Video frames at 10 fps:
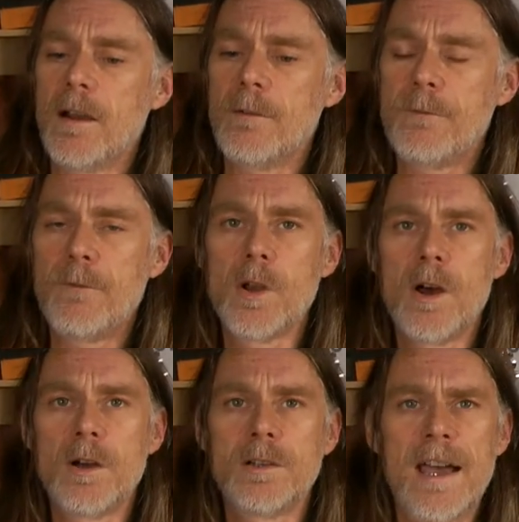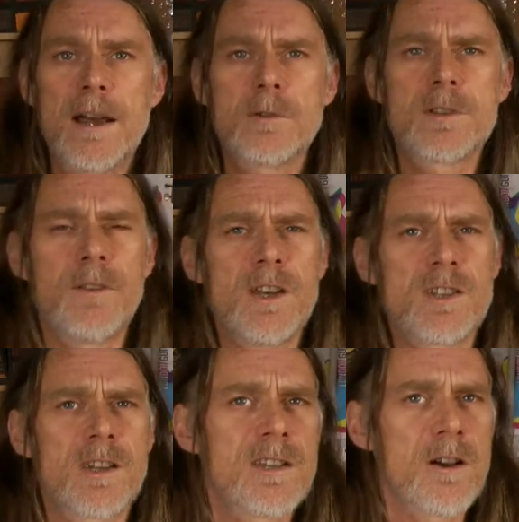a full-on how to
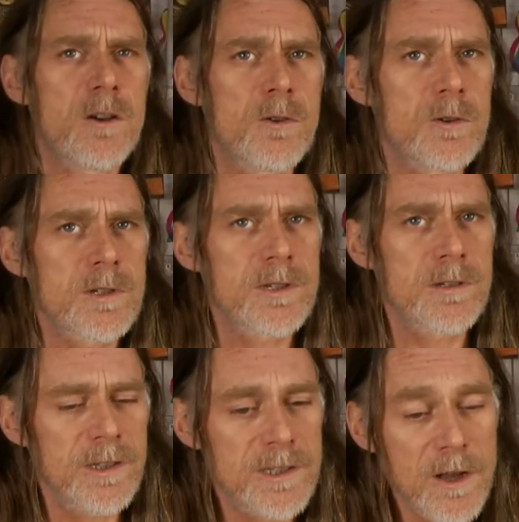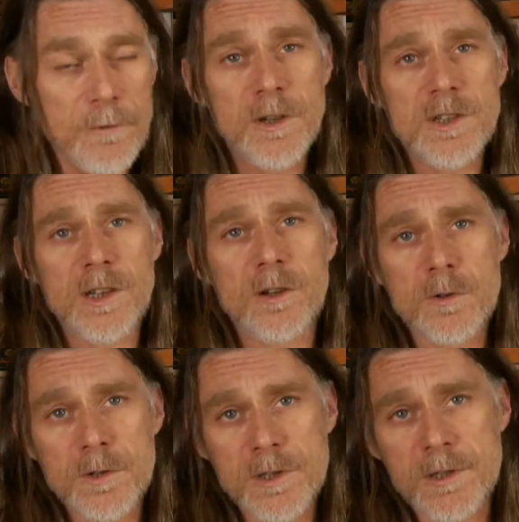finish a guitar course, guitar finishing
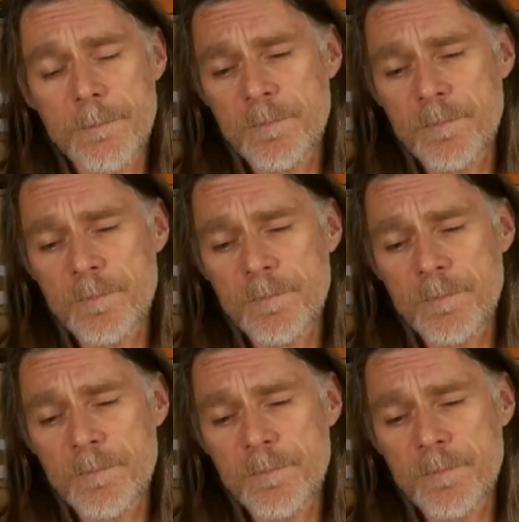course.